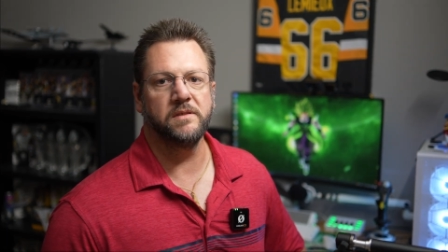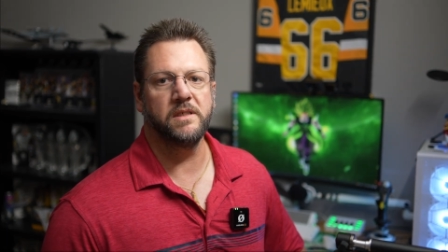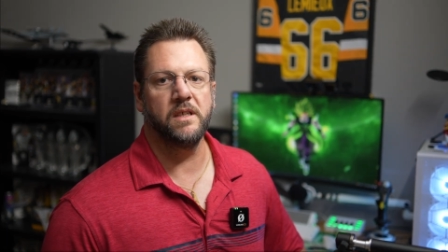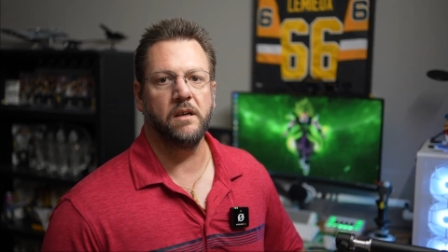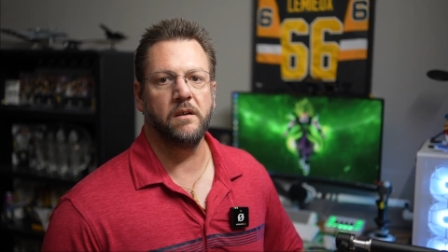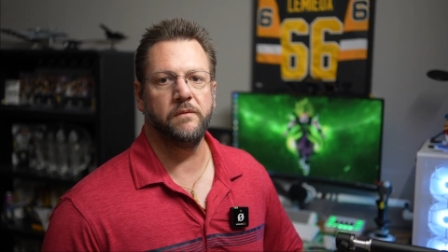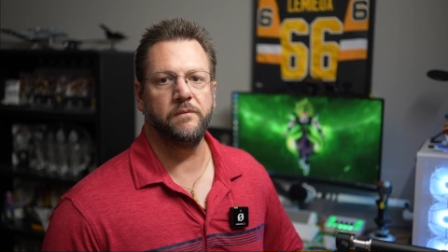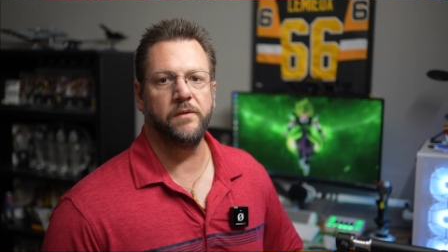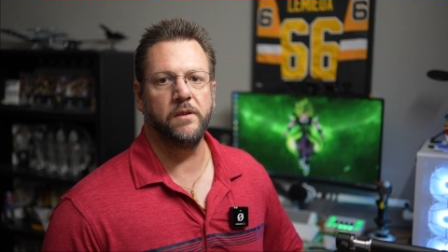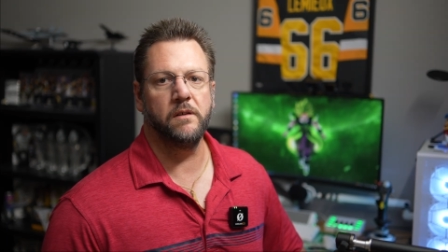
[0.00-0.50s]

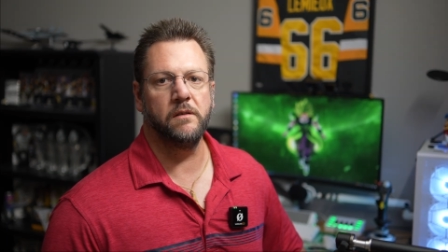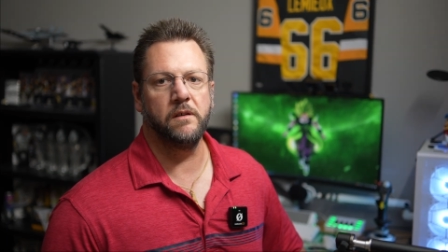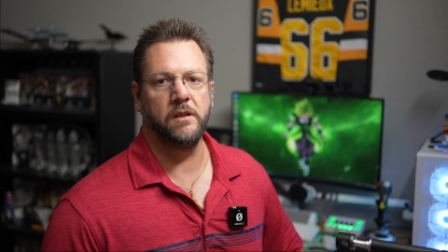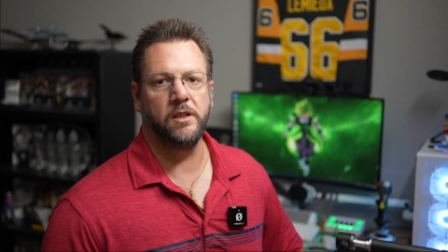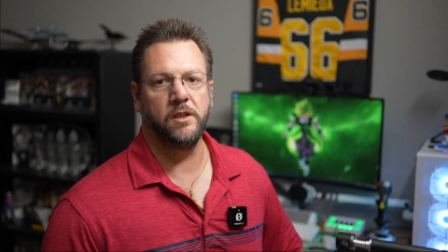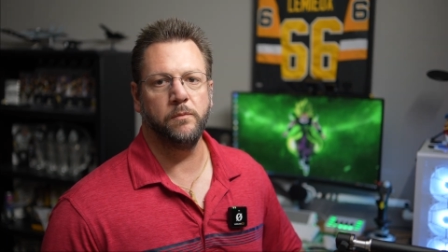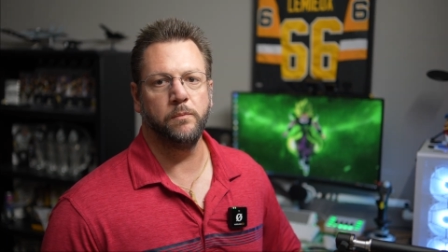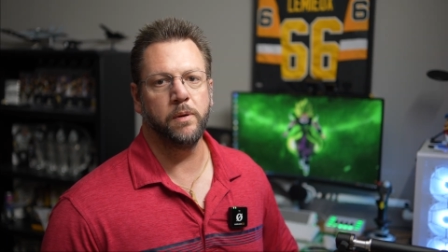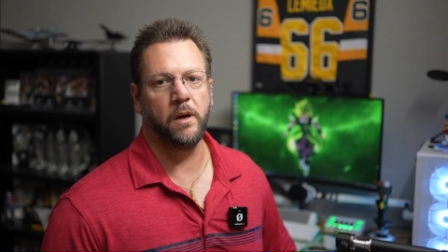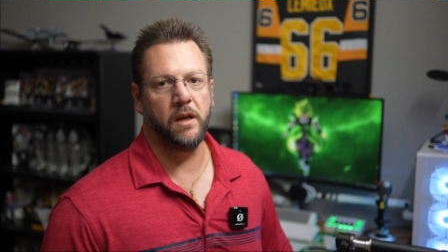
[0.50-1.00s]
cell phone and
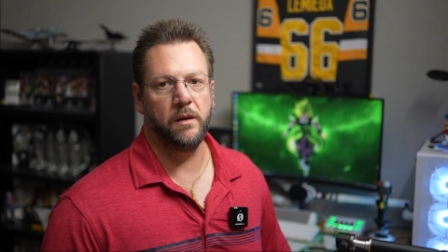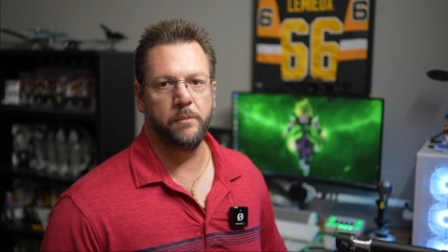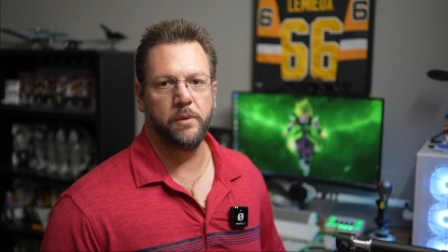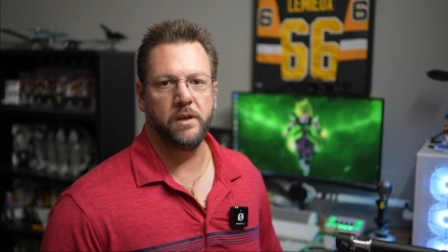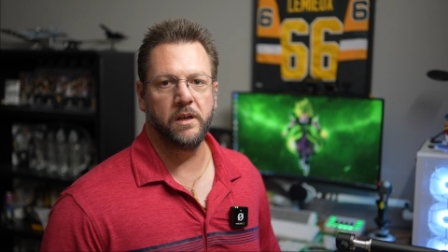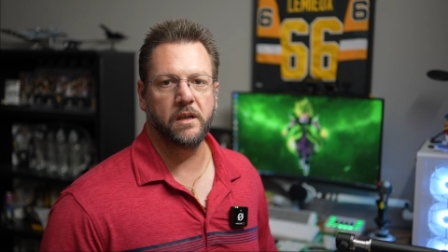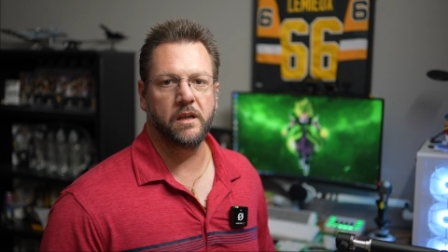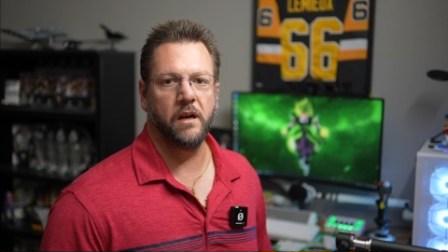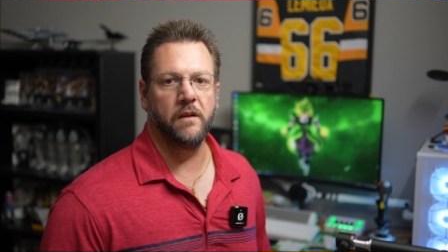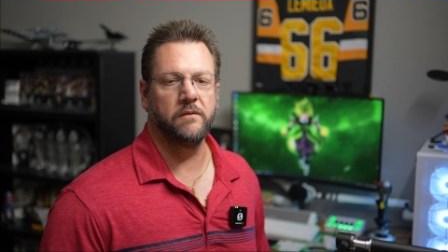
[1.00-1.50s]
you probably put
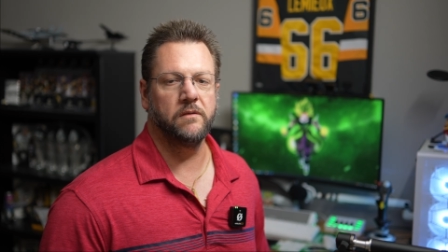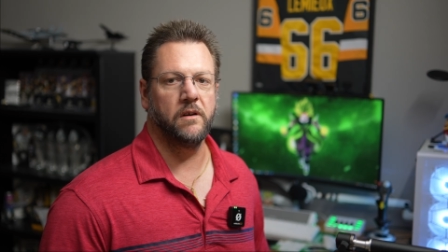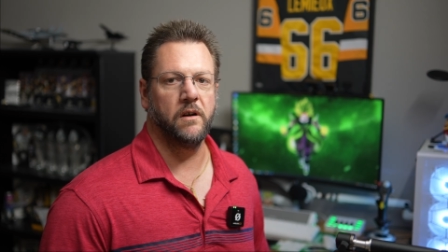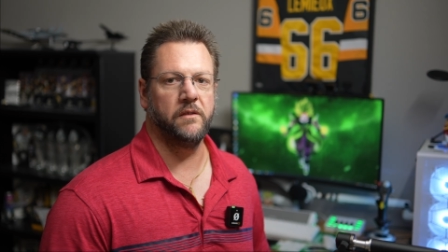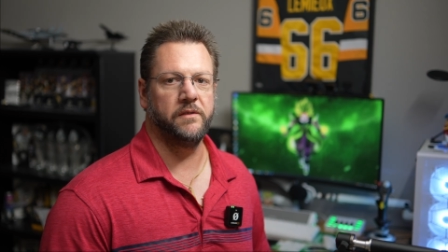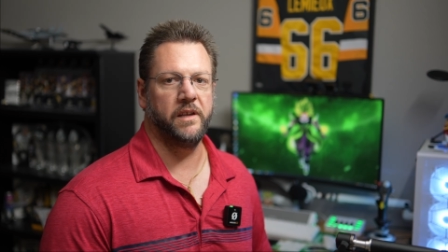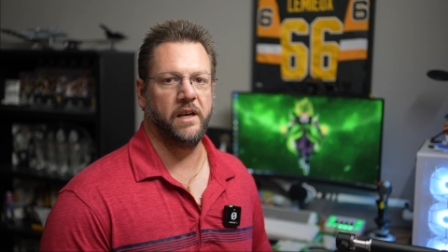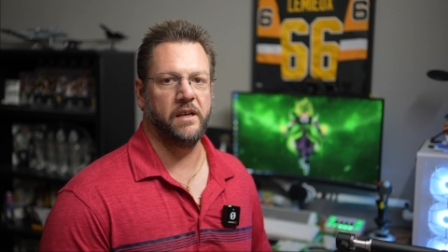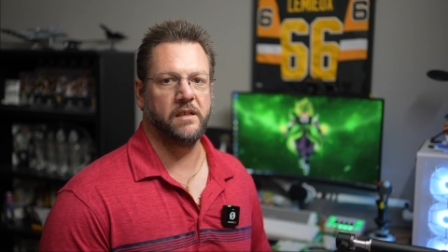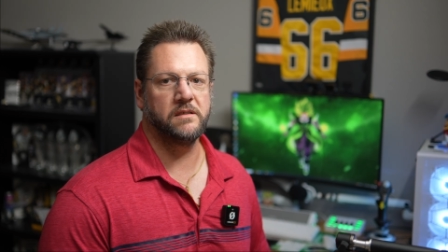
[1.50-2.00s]
a cover
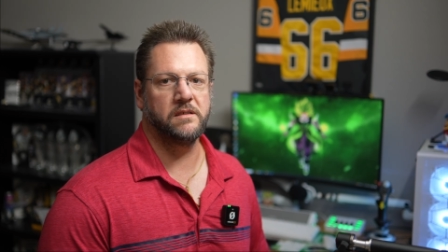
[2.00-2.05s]
on that,